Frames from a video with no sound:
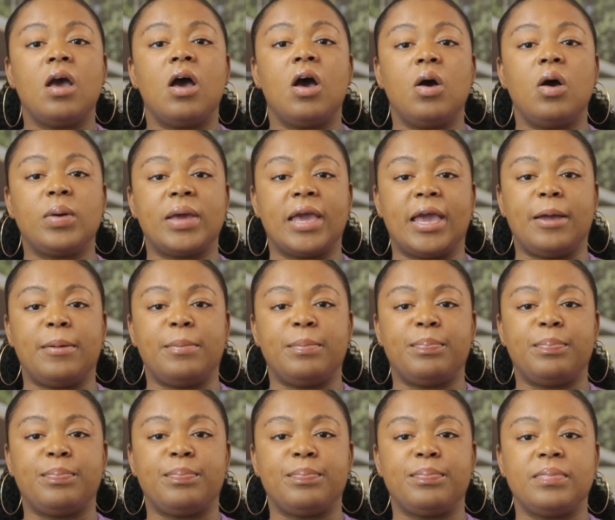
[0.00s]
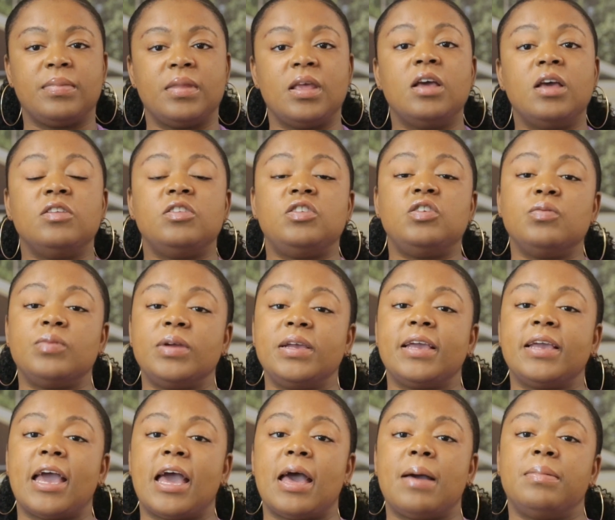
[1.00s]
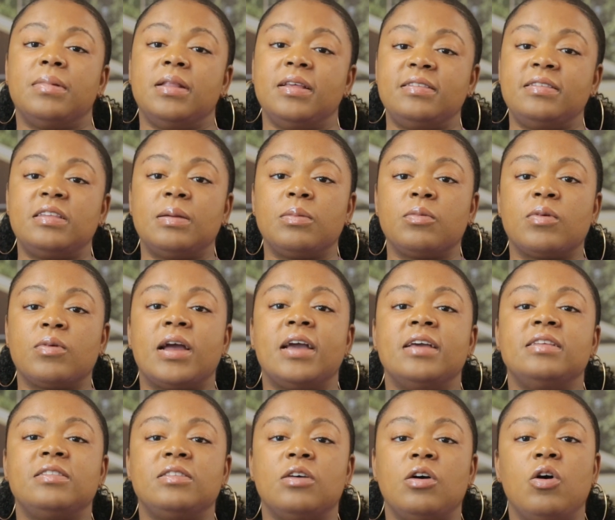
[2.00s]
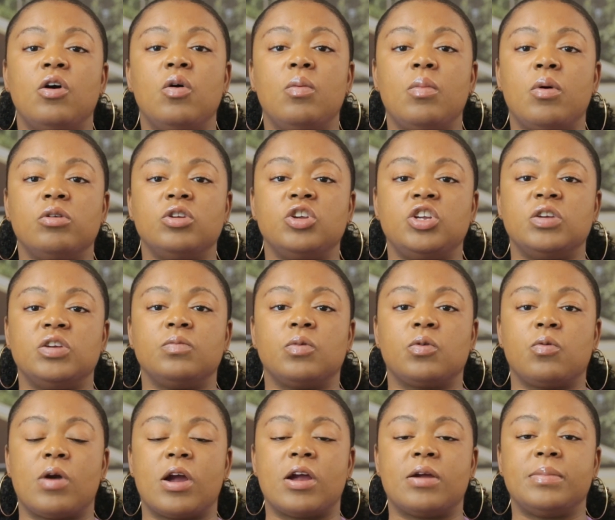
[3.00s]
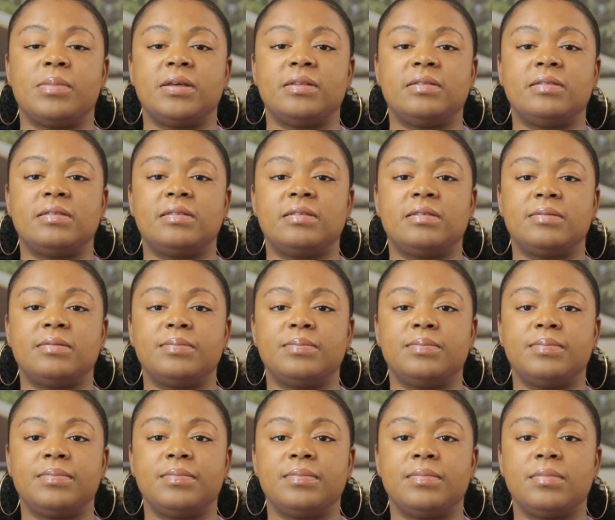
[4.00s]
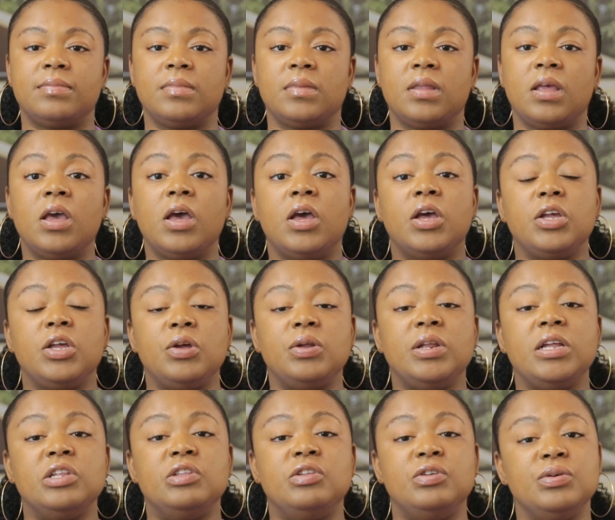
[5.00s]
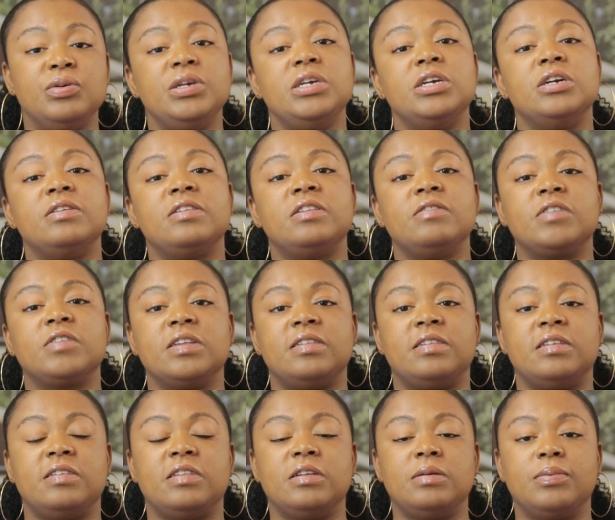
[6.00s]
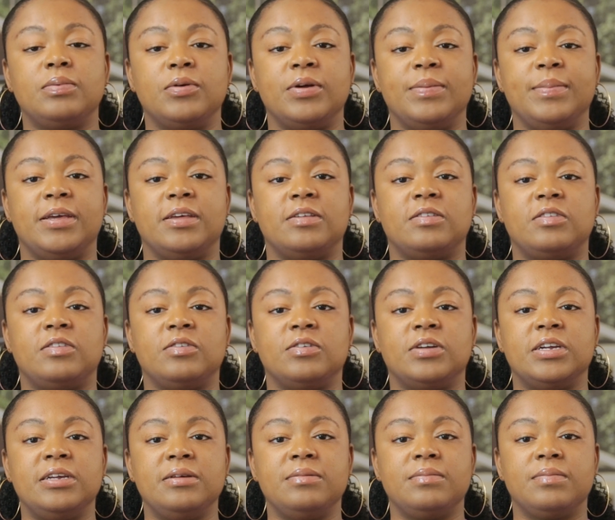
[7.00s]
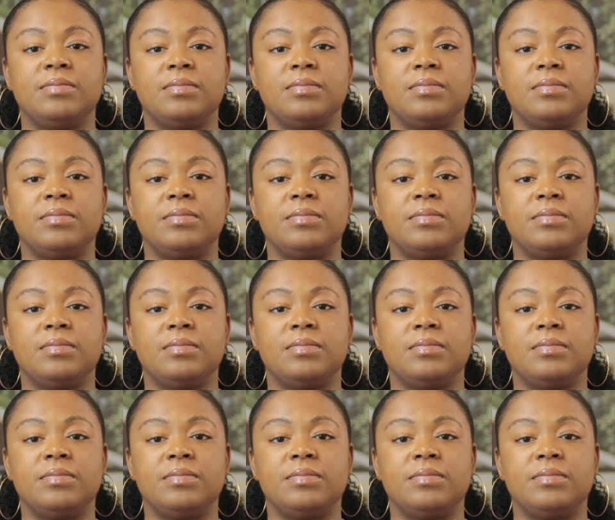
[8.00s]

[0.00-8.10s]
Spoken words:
Okay, to recap, let's summarize the home ownership requirements. You need 2 years of consistent employment history.